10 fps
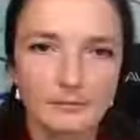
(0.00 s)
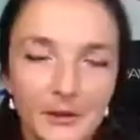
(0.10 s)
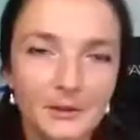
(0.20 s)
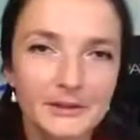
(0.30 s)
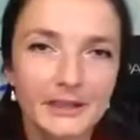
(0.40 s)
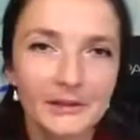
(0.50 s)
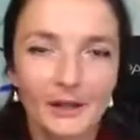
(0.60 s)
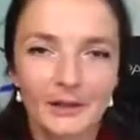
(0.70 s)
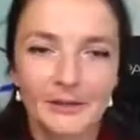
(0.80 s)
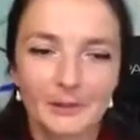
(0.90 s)
closing
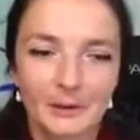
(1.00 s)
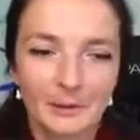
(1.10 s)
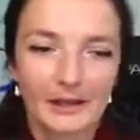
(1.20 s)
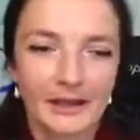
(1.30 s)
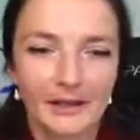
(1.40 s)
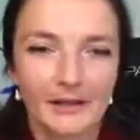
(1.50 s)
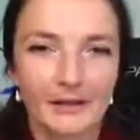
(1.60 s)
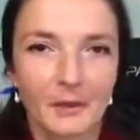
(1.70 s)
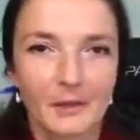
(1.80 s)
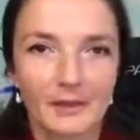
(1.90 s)
thoughts would be uh,
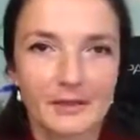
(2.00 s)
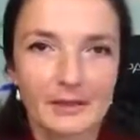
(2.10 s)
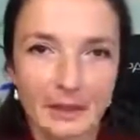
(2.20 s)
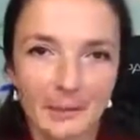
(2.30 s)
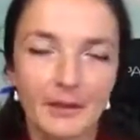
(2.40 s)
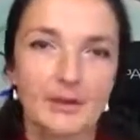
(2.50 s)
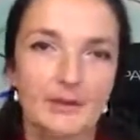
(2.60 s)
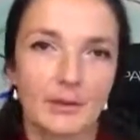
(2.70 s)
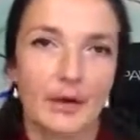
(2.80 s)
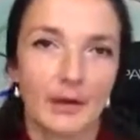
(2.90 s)
we're stepping
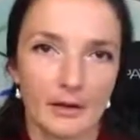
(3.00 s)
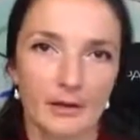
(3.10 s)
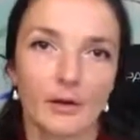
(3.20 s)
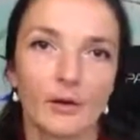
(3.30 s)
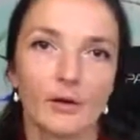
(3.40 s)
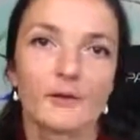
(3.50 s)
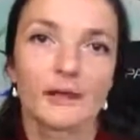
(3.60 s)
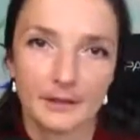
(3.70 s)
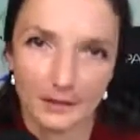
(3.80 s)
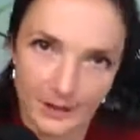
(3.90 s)
into era of
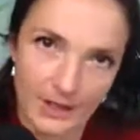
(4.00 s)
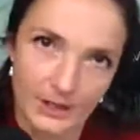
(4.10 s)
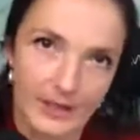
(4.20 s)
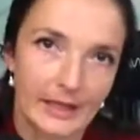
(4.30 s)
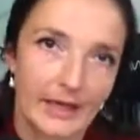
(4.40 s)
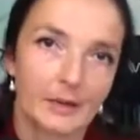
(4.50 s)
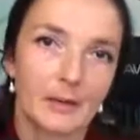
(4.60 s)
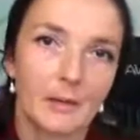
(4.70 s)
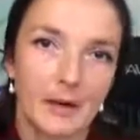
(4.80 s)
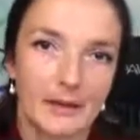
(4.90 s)
integration and
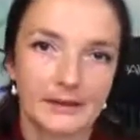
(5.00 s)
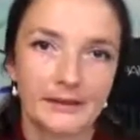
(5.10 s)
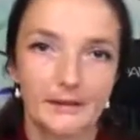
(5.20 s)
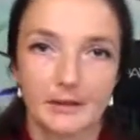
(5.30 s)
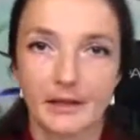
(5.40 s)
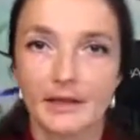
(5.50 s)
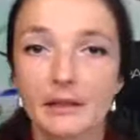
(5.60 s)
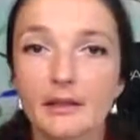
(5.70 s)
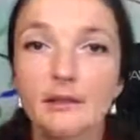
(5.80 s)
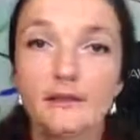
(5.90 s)
we must
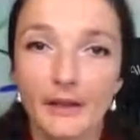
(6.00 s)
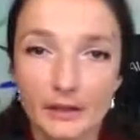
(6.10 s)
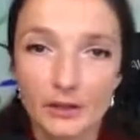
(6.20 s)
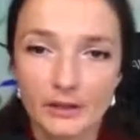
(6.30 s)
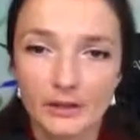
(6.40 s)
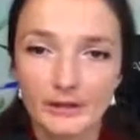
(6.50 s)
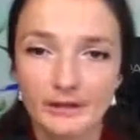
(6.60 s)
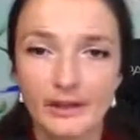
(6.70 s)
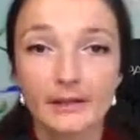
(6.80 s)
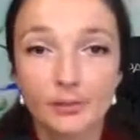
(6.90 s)
integrate innovations
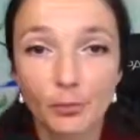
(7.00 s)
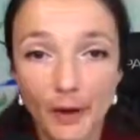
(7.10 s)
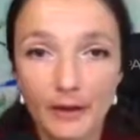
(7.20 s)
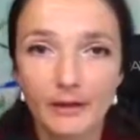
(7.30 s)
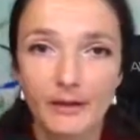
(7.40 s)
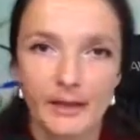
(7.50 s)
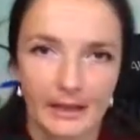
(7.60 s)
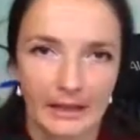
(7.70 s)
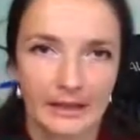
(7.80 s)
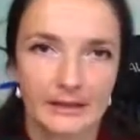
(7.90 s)
as well
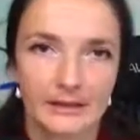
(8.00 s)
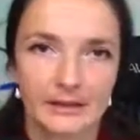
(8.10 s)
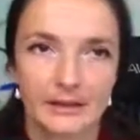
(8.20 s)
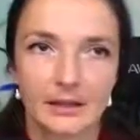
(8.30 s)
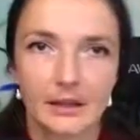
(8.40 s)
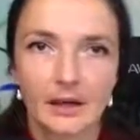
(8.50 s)
as